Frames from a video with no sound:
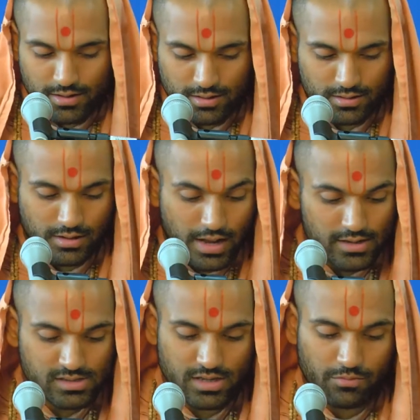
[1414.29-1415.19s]
The
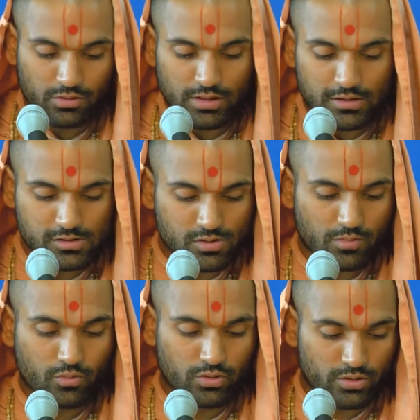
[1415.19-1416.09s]
next day Muktan Swami
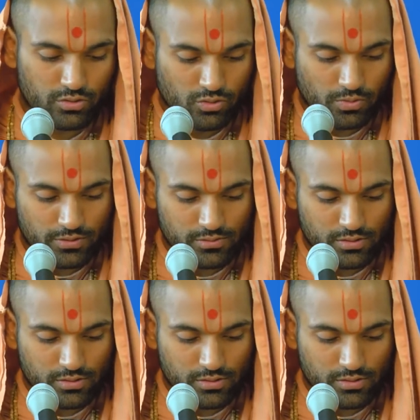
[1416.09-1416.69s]
with a group of